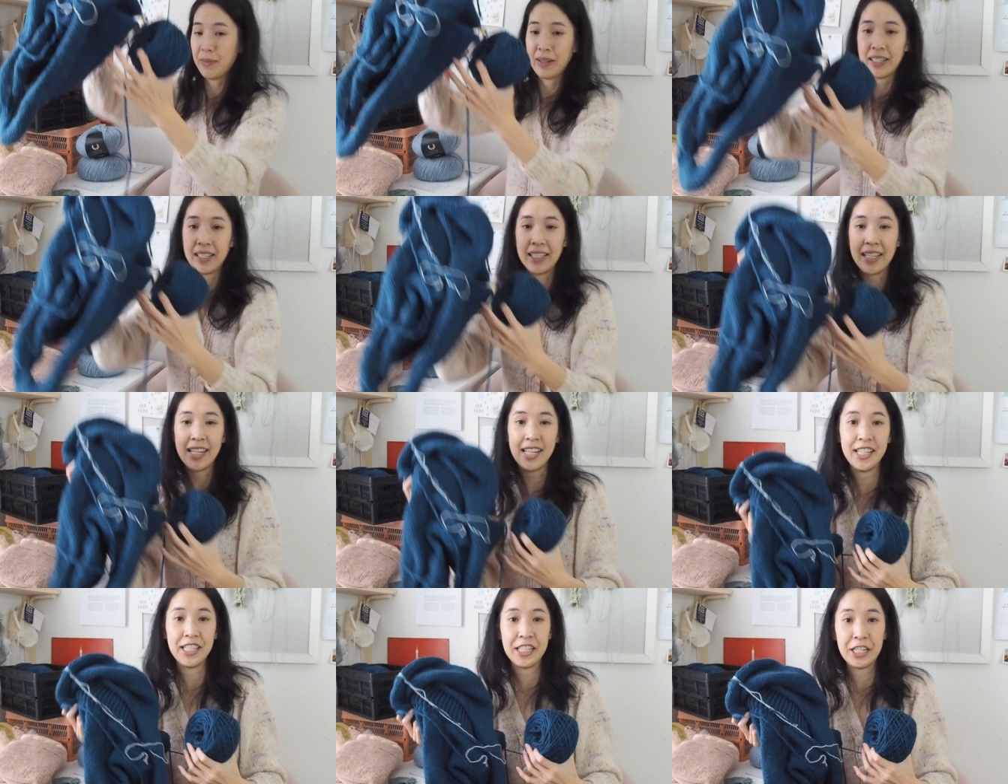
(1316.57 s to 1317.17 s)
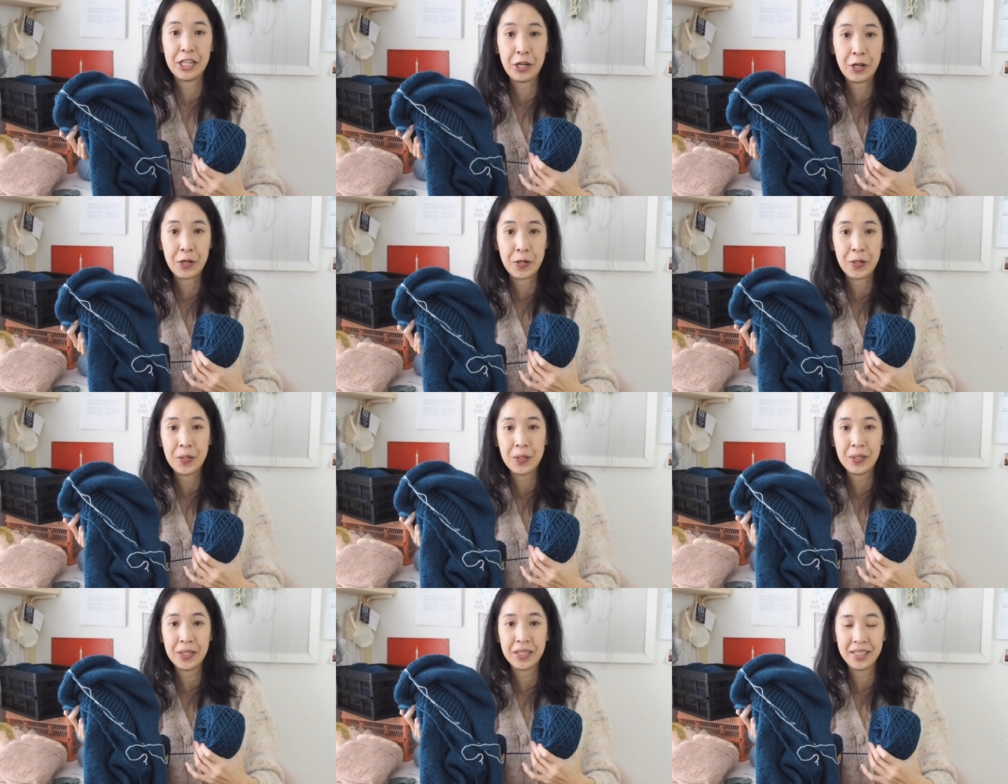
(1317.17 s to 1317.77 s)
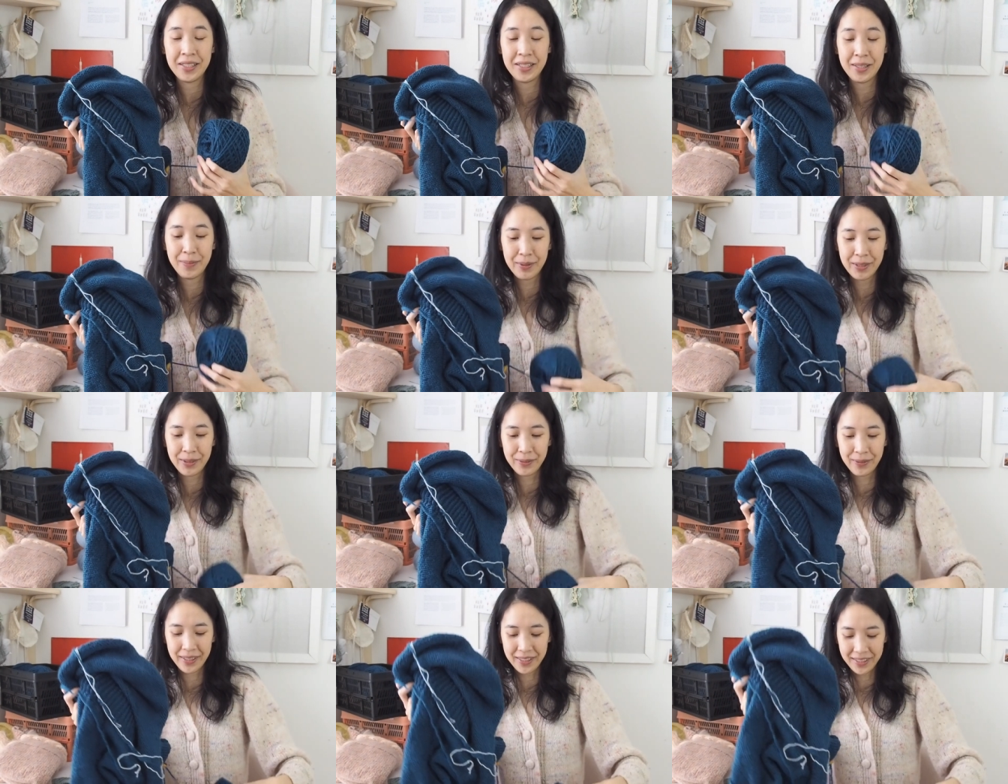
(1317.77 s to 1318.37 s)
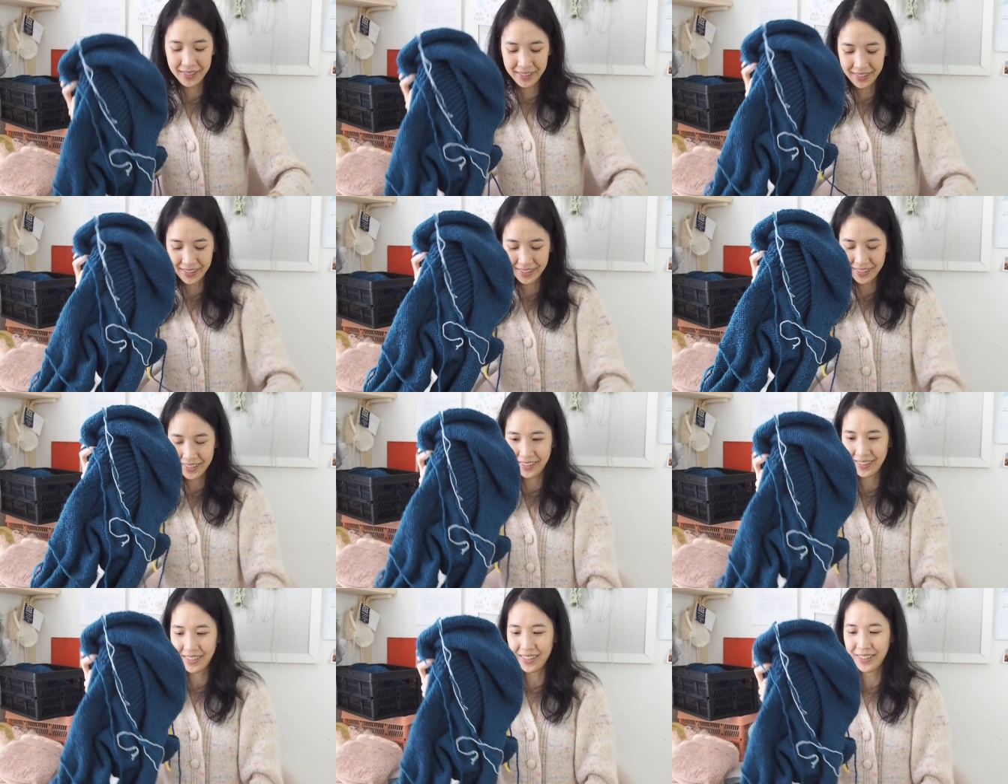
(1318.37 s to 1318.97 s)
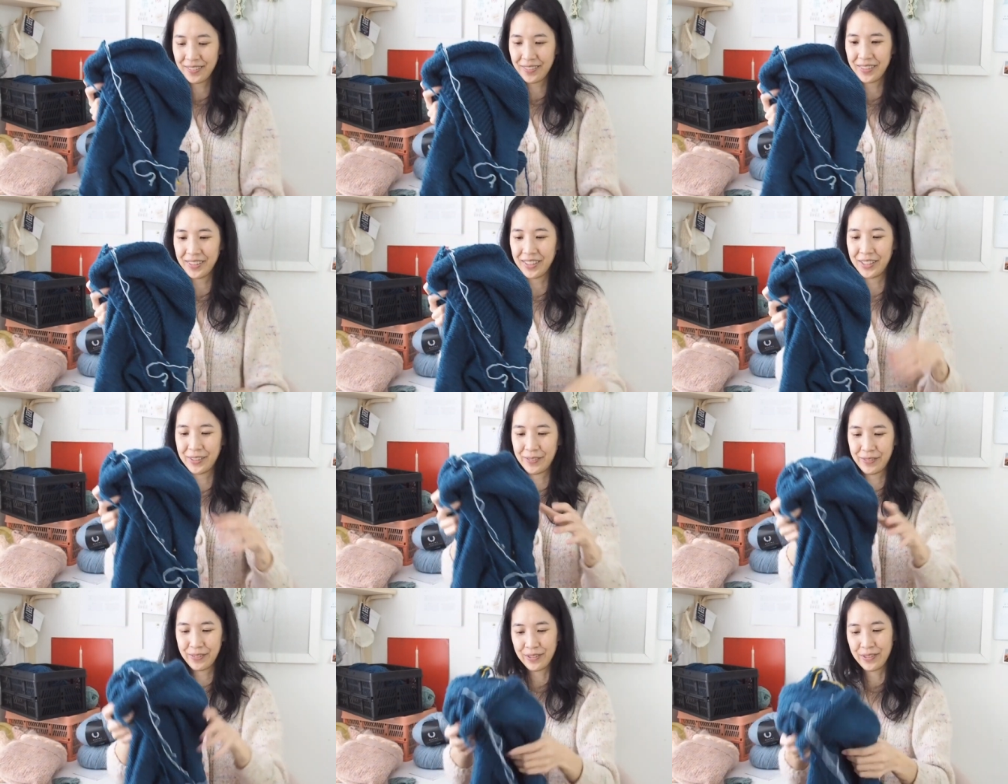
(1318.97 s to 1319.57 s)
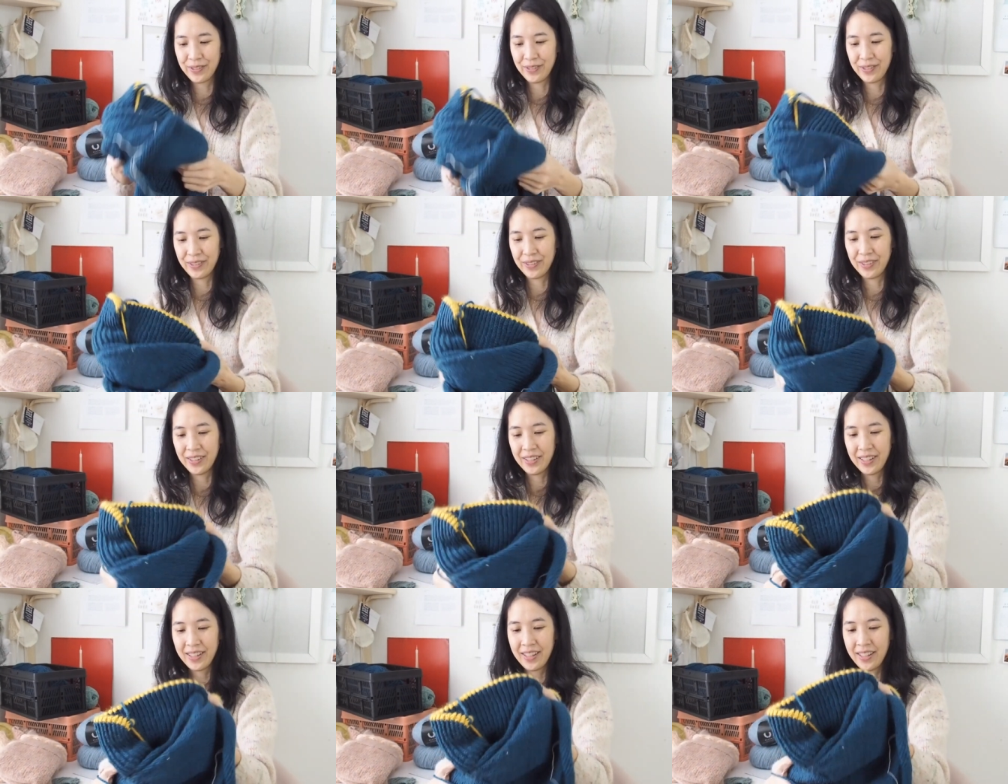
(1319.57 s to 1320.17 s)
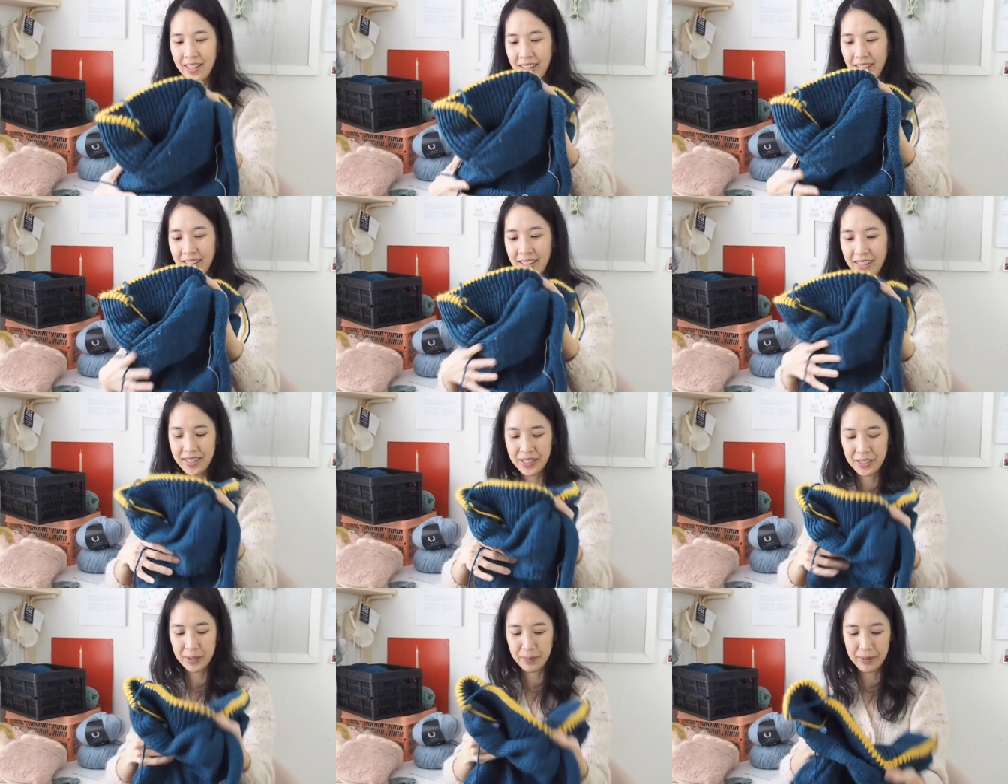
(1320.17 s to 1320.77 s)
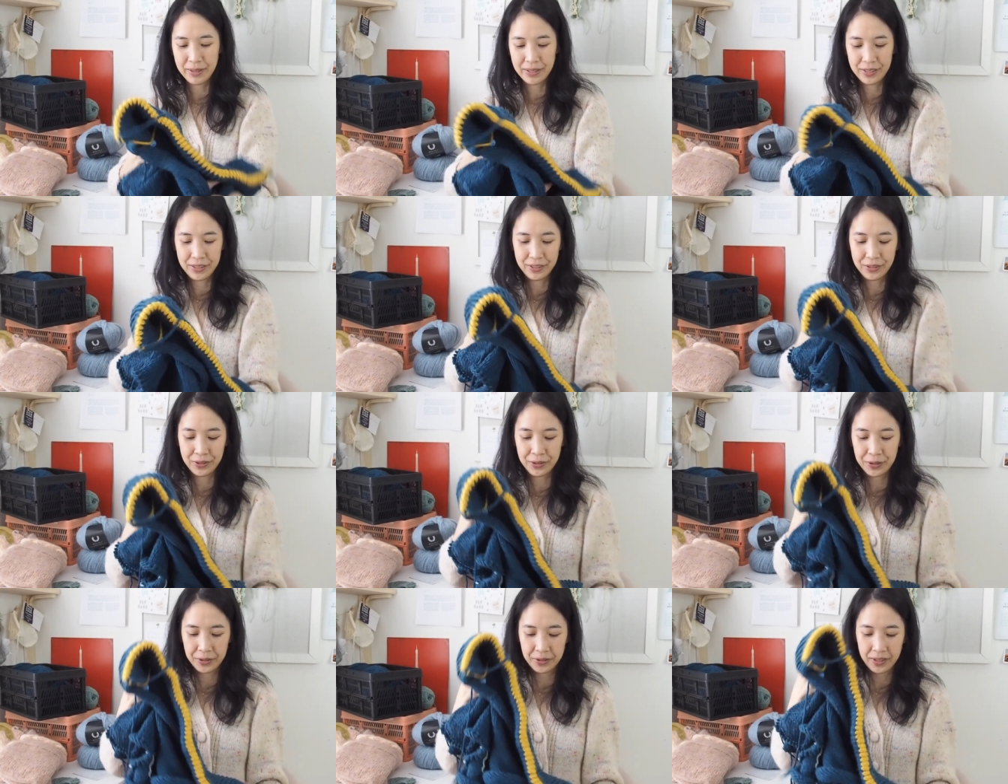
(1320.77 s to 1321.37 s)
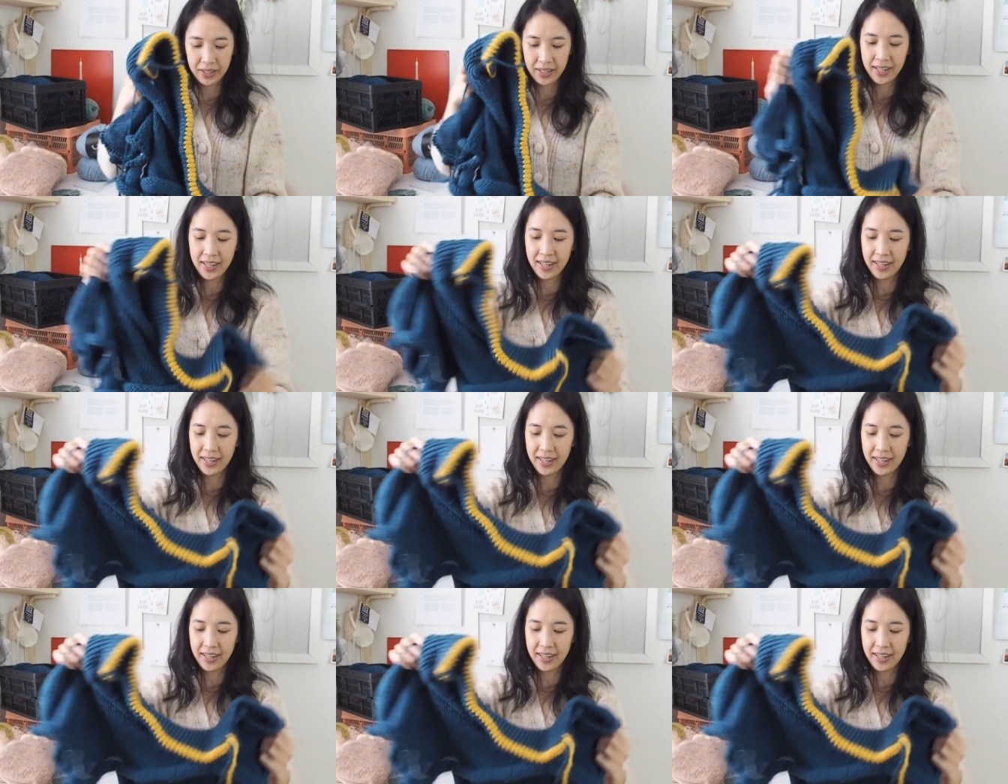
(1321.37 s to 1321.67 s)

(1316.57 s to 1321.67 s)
making his and hers zipper sweaters. So this one is for the husband who I